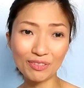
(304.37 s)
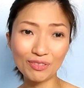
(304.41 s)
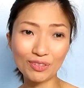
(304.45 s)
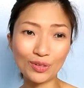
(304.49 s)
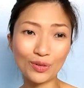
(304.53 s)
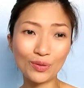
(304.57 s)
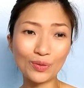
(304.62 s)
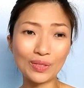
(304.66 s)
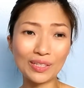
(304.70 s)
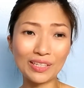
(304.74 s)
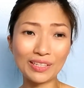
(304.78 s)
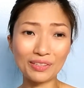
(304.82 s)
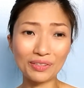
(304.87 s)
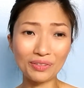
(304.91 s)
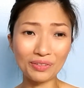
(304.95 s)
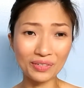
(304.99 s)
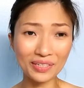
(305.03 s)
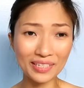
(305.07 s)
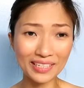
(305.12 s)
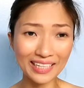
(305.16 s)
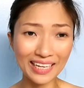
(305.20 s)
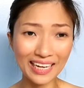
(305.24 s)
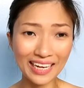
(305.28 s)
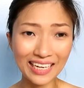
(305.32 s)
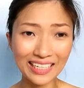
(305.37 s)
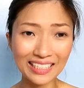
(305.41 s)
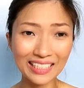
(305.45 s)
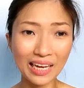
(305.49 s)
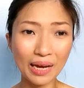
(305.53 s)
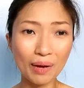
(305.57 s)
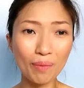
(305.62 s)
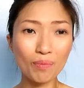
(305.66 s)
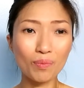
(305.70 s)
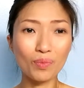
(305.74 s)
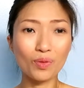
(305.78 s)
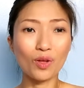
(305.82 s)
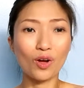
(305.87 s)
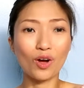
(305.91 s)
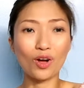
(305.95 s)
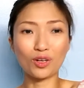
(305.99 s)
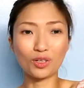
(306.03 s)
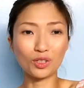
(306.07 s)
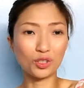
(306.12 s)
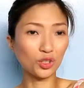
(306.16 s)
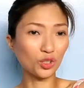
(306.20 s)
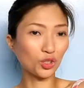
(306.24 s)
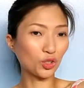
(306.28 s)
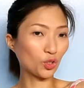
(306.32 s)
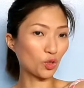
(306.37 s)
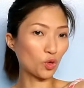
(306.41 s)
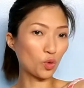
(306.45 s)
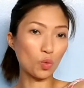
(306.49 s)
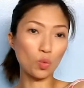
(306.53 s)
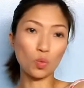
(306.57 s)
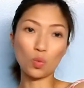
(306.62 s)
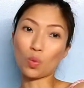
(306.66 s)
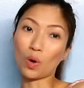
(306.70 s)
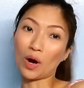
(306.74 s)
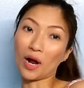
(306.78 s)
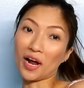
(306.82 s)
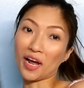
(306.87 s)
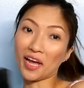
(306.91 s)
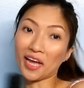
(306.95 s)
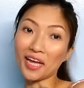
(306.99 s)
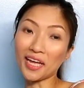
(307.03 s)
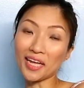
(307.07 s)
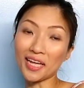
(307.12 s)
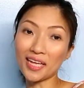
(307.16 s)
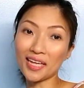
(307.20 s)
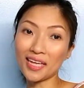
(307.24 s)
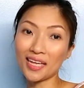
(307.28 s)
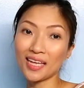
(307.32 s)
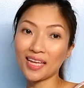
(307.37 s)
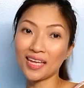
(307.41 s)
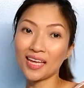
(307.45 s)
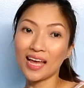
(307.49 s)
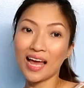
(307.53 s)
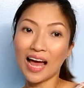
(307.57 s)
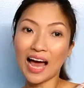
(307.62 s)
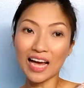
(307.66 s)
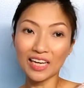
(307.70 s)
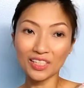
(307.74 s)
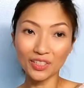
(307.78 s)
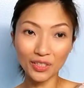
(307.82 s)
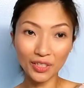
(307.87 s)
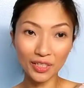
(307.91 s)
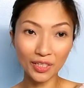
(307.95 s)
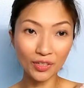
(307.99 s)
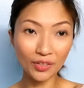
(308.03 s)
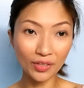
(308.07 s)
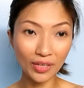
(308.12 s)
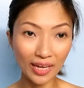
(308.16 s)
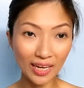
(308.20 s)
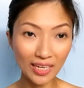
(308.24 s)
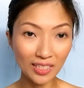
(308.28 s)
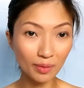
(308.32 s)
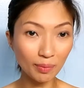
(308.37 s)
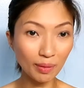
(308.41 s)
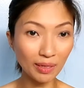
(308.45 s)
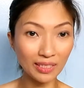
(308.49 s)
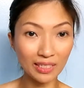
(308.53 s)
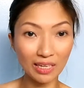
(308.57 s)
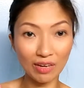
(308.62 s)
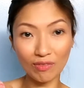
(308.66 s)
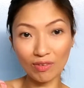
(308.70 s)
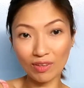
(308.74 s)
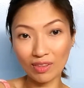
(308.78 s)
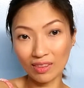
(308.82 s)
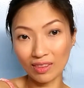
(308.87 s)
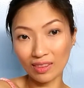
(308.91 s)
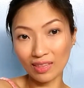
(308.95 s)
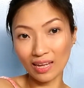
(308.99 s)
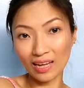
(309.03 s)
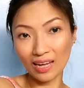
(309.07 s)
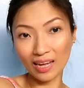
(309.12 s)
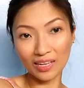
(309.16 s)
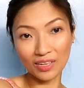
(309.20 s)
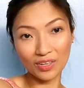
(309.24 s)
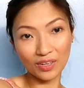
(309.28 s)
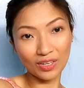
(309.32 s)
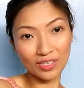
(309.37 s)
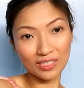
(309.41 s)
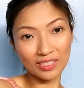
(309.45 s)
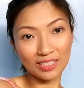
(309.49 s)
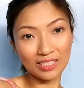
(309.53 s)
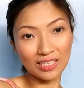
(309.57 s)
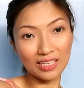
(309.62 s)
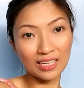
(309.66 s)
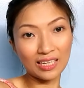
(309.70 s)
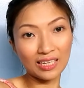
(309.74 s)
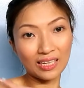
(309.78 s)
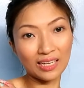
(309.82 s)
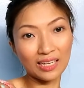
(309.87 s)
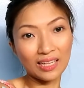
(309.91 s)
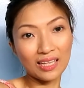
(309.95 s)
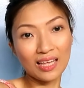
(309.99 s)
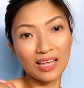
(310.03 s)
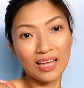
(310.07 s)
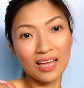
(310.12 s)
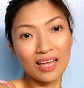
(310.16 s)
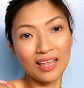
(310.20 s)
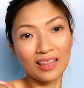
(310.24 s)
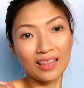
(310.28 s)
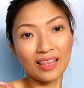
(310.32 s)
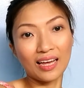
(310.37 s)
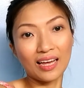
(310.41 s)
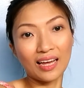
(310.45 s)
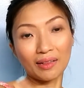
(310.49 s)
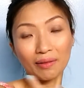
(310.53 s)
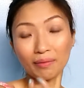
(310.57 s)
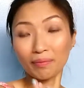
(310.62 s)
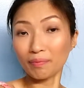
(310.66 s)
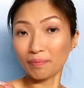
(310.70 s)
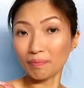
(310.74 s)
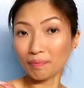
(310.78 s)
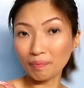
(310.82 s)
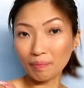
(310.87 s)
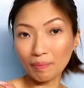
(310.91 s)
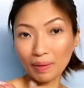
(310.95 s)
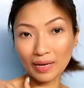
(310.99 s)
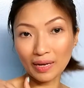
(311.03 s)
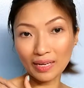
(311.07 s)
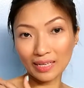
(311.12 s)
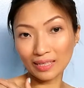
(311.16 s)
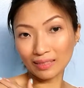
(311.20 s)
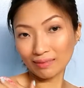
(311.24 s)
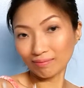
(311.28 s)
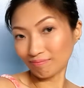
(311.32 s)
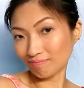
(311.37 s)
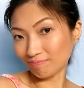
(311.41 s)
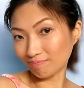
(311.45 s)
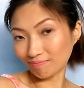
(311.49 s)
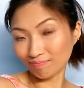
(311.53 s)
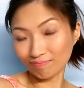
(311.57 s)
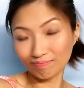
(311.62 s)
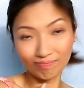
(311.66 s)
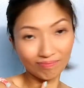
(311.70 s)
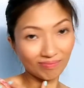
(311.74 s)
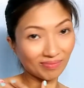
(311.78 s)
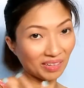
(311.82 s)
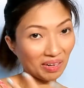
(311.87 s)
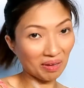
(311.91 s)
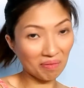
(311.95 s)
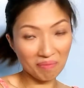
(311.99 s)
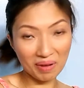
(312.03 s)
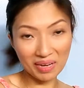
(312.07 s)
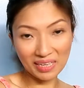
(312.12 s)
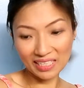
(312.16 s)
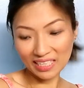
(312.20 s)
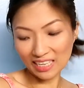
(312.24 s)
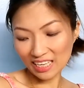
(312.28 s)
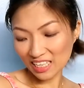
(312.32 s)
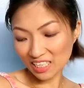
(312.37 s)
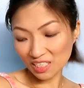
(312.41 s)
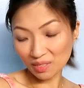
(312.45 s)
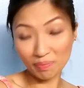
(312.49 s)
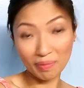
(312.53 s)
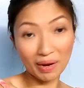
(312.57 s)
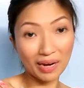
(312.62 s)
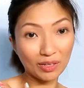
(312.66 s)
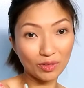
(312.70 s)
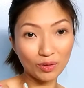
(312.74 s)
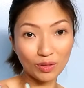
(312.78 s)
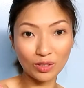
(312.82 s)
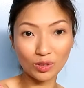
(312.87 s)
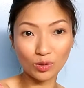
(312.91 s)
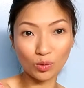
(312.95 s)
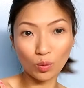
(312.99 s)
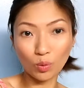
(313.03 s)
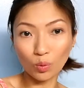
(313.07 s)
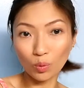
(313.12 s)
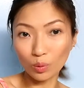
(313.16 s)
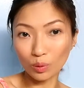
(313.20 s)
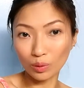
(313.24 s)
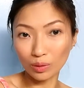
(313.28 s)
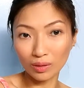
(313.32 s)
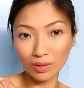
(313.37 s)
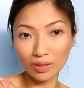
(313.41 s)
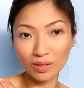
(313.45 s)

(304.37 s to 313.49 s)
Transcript: for only 3 days. I'm not sure why. Actually, today is my 7th day and you can see that my skin is back to its old